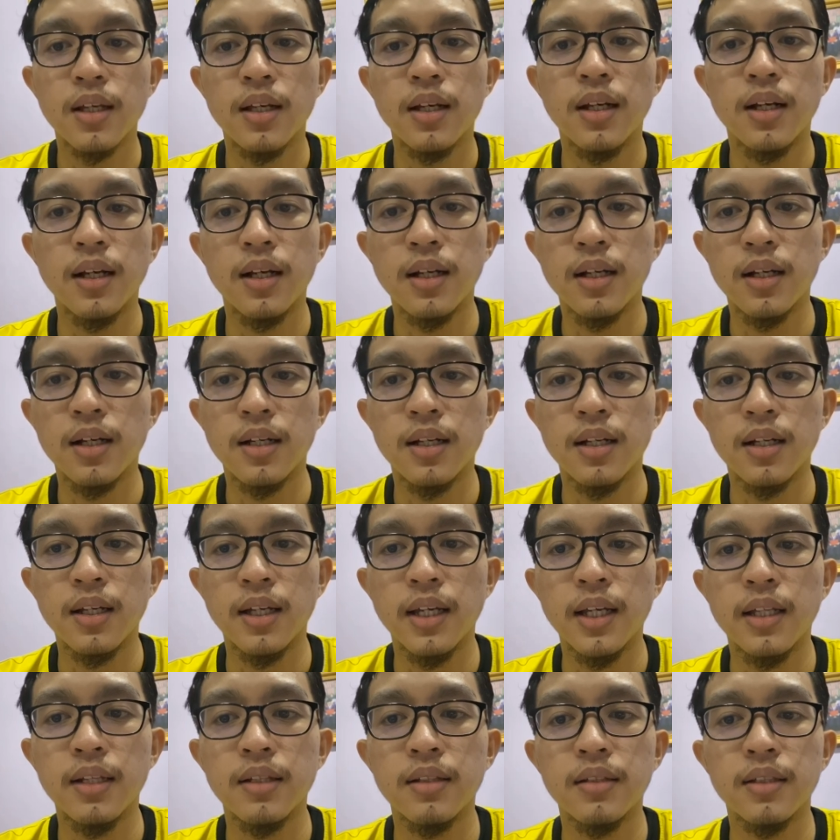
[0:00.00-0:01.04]

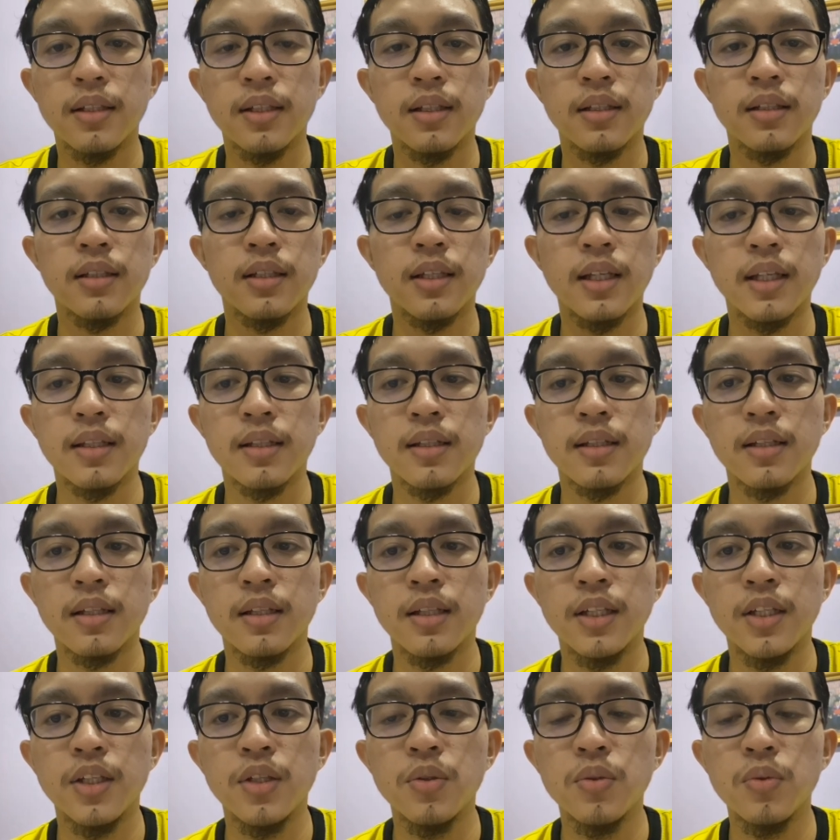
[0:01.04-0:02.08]
and get a
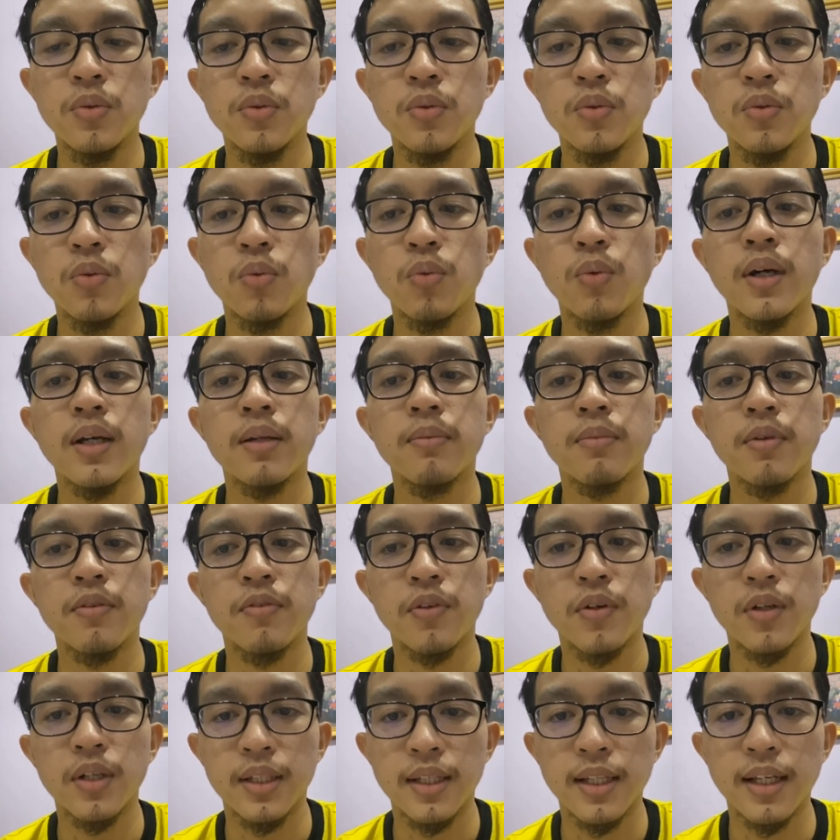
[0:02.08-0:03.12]
new one
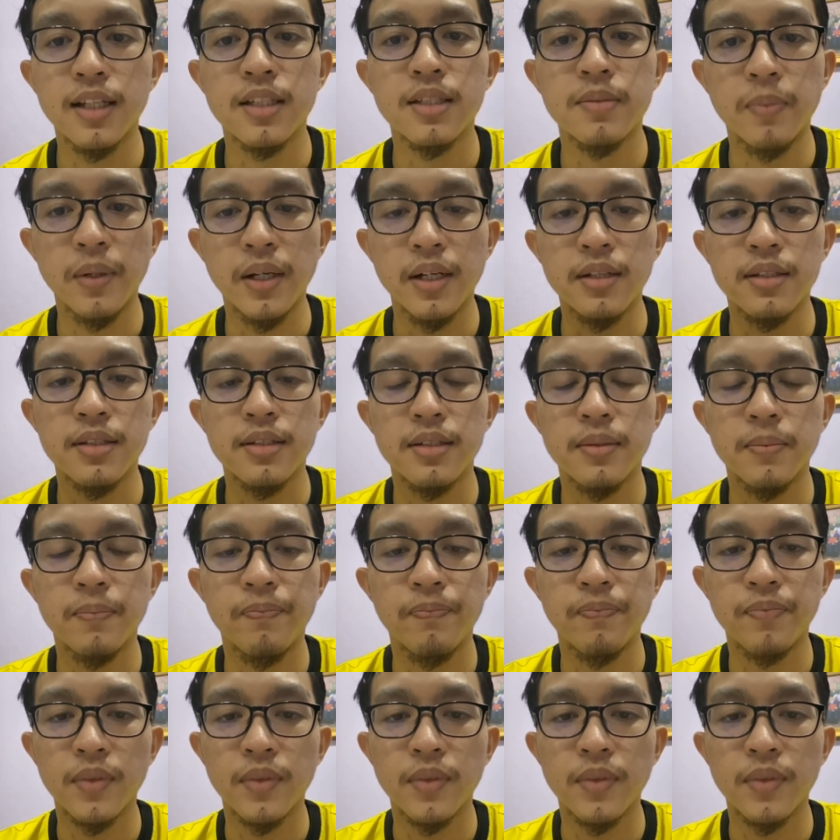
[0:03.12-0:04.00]
before it expires.